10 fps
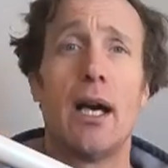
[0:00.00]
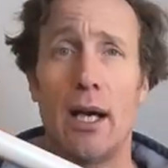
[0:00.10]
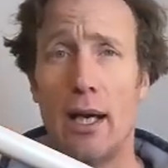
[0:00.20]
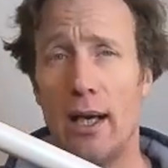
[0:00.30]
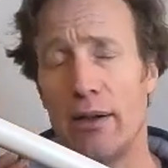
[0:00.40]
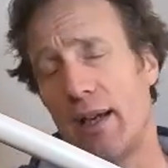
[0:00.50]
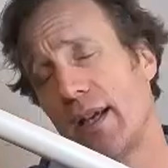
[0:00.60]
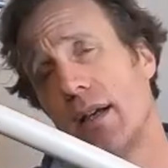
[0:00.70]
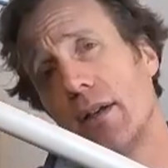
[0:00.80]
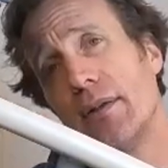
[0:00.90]
and
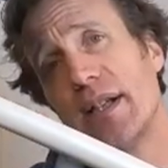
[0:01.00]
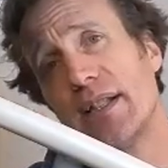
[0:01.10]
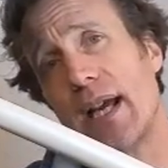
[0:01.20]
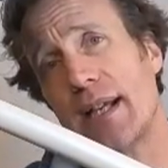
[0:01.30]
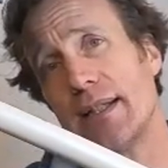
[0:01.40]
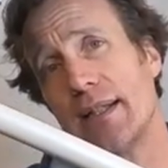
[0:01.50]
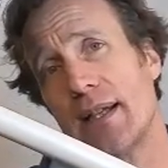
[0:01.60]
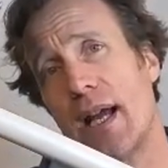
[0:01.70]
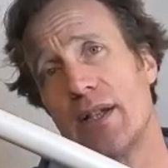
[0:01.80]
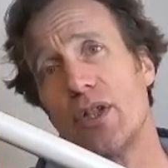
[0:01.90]
including
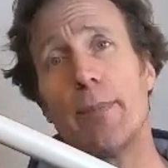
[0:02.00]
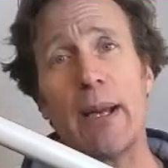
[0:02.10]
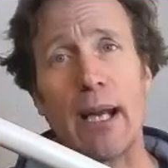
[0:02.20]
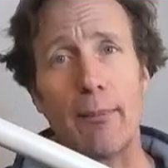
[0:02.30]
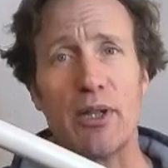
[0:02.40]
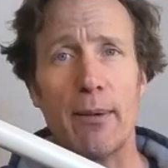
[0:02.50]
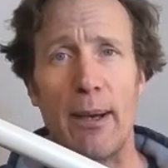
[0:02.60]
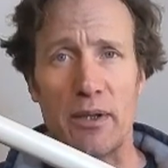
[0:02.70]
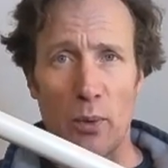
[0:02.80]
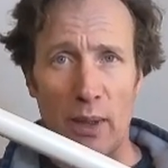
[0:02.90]
taxes and shipping comes in
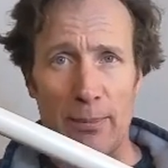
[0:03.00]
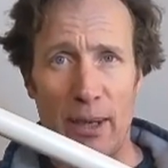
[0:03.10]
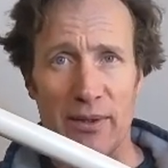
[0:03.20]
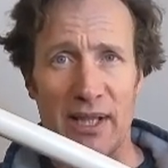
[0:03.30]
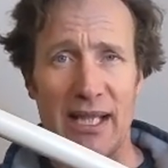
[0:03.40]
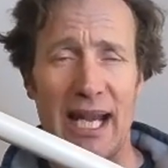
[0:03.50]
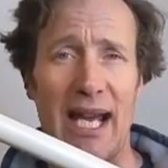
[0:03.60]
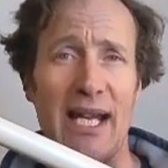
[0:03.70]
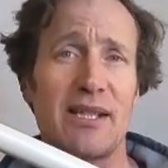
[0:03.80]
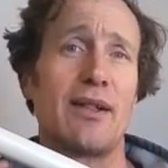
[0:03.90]
about £20 a
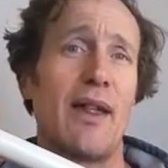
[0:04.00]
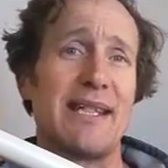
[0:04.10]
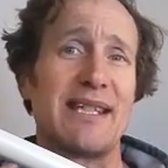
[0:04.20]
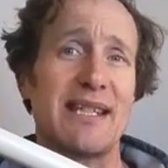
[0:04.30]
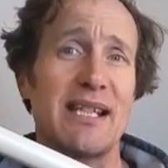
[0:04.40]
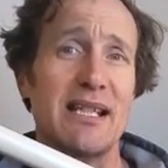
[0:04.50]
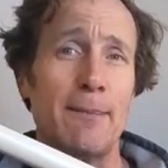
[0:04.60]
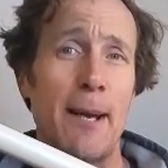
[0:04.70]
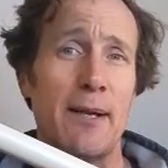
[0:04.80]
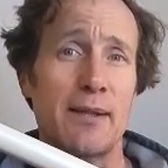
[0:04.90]
can, so that's
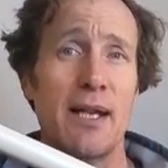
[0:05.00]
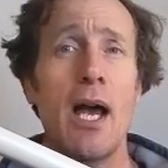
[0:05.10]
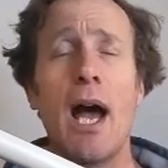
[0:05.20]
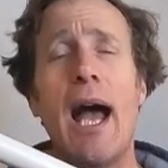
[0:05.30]
£60,